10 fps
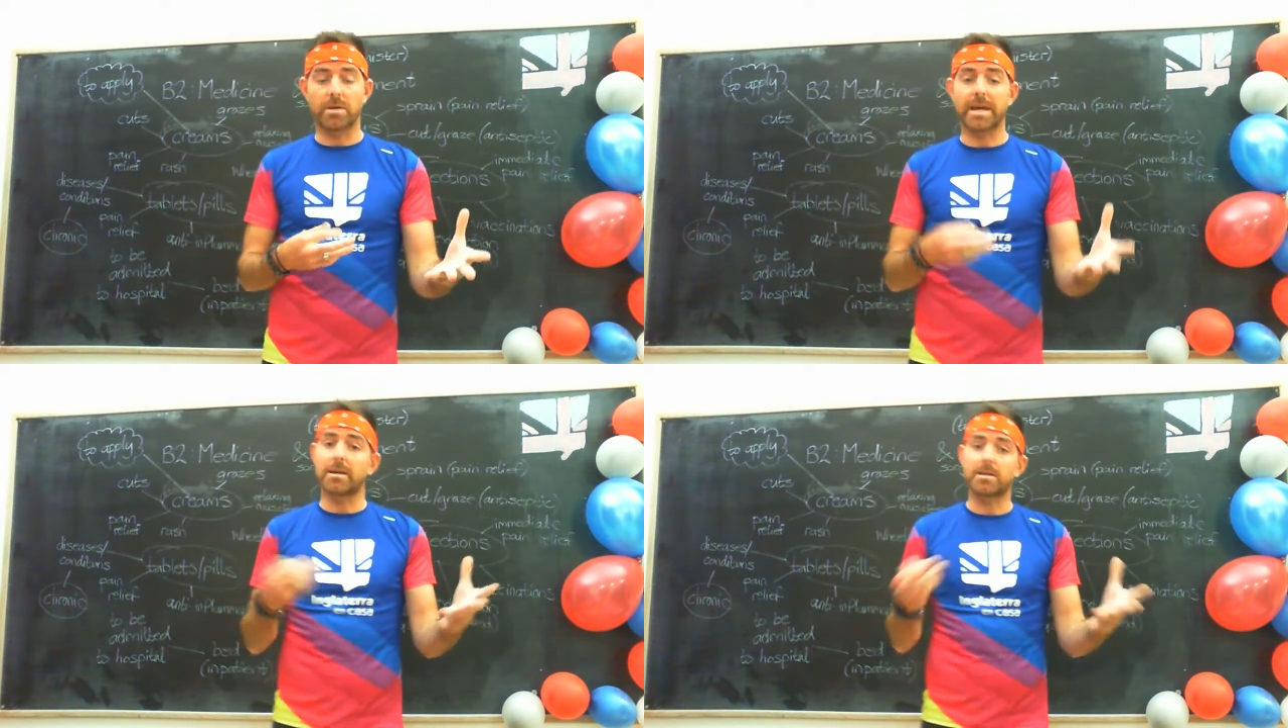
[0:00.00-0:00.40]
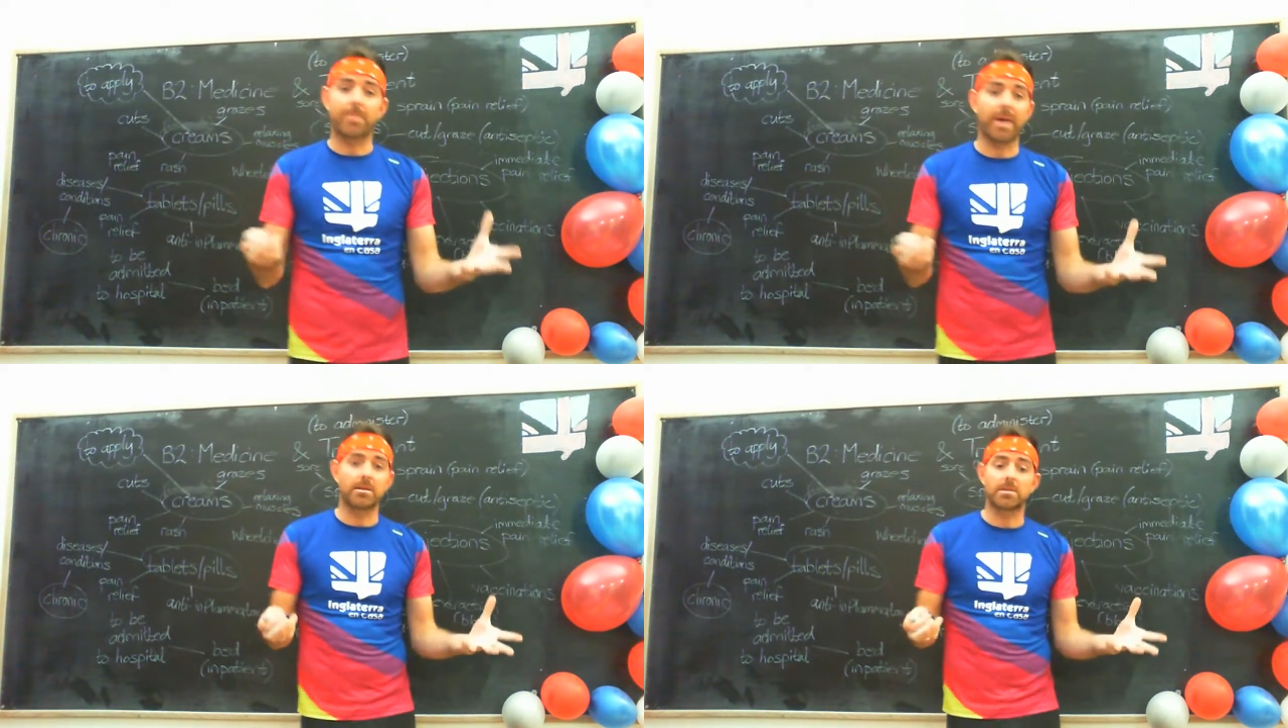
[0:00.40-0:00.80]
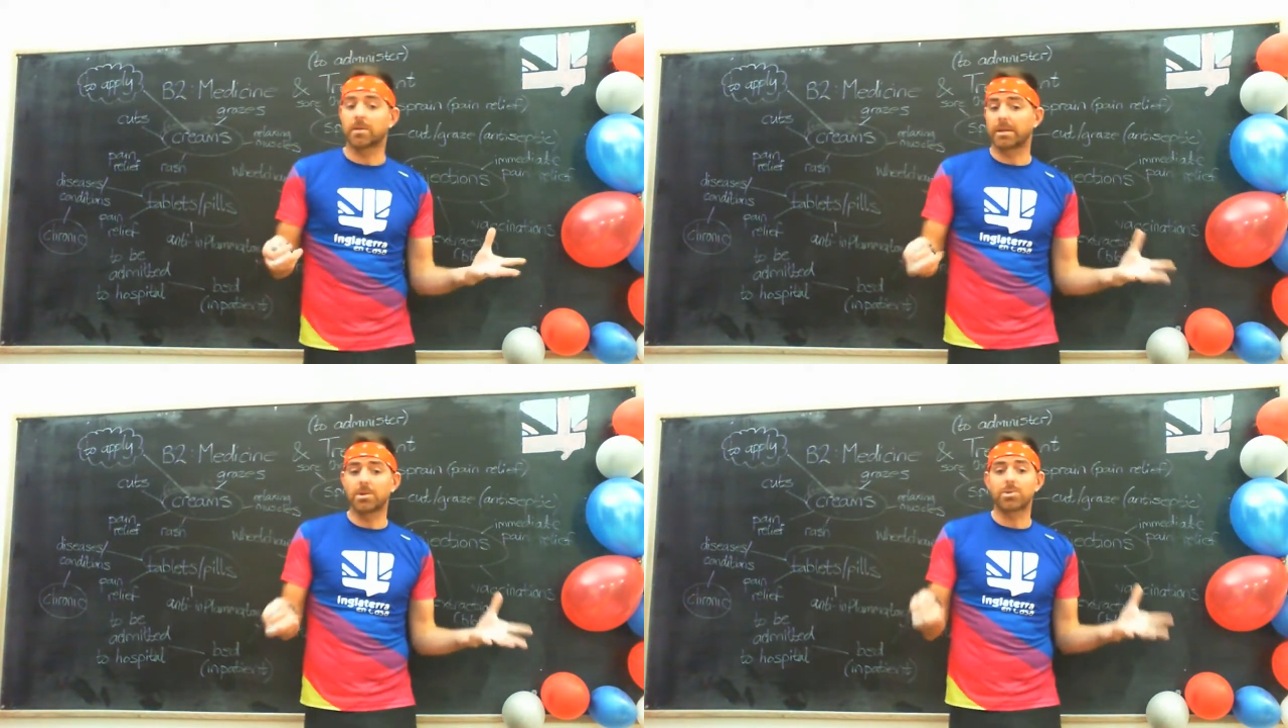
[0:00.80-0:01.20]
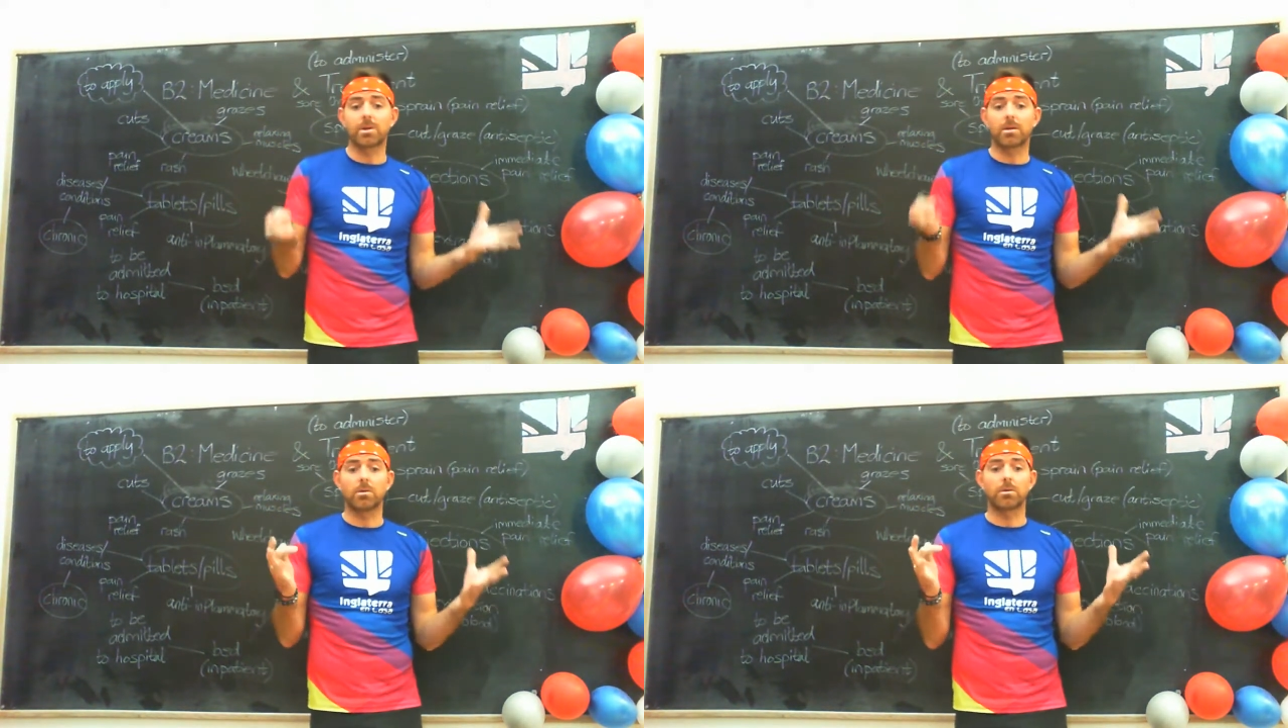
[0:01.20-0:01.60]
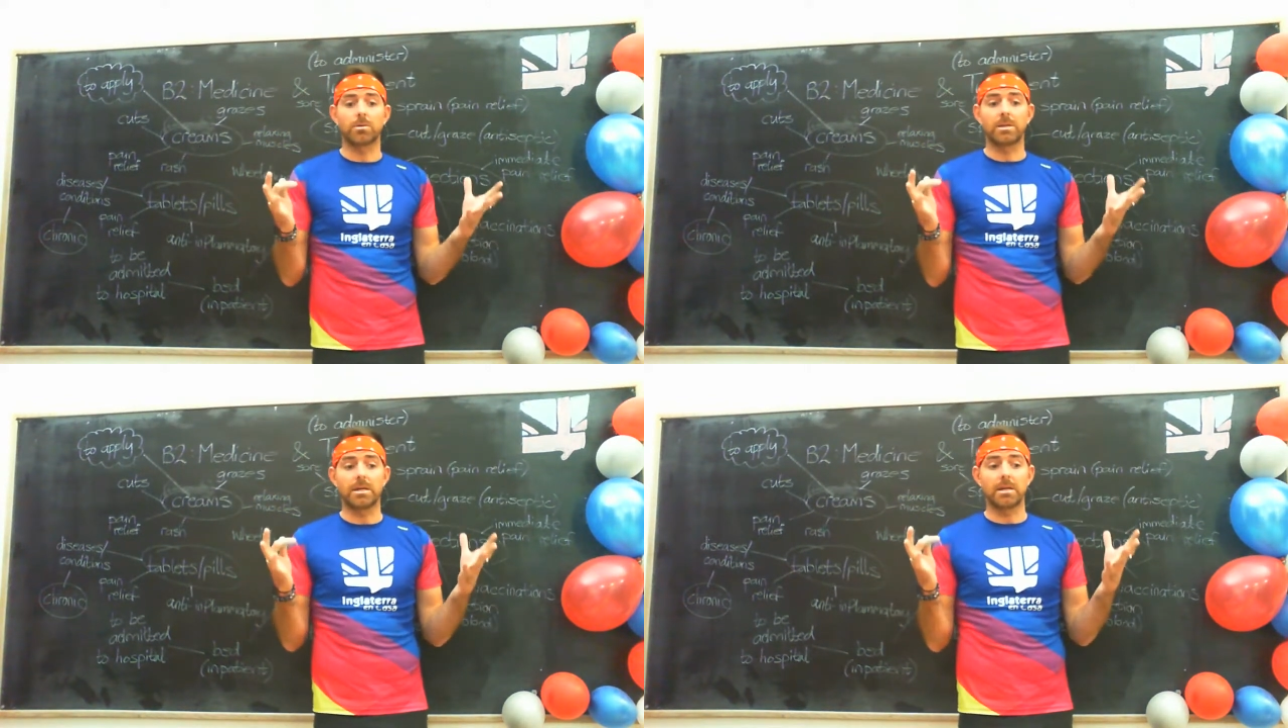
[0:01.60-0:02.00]
Again, it depends on the injury
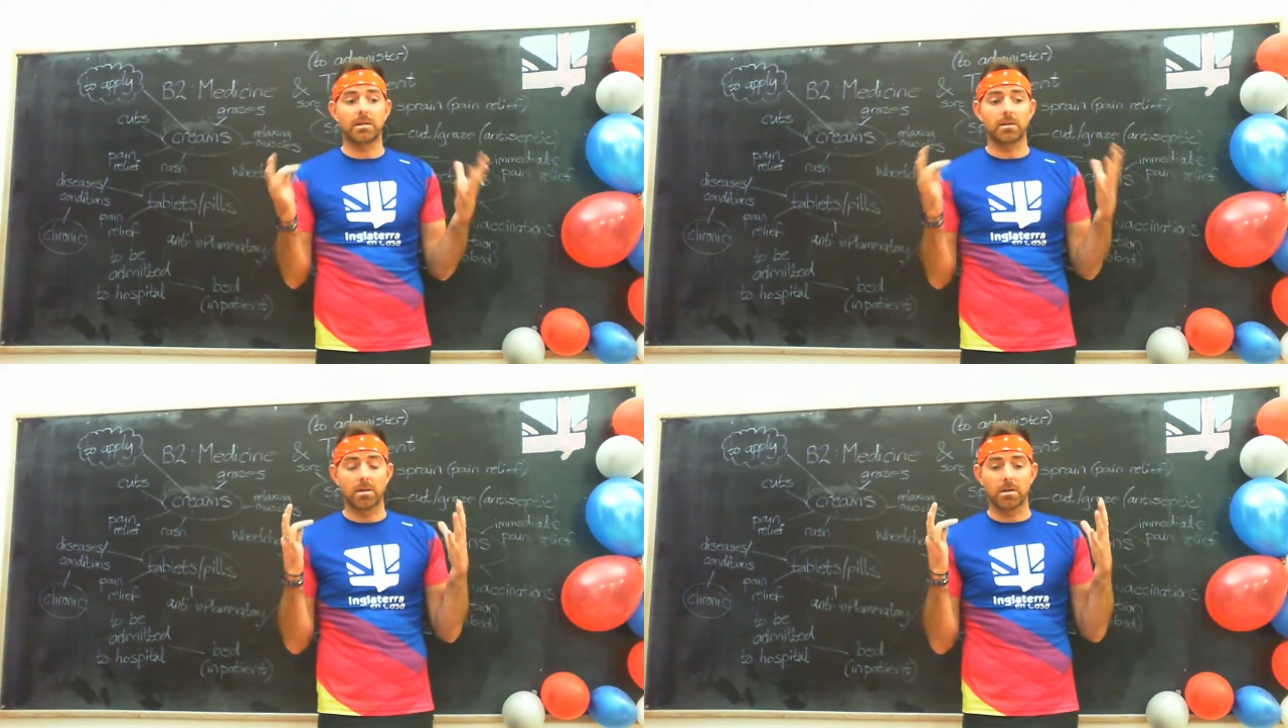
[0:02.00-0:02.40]
or the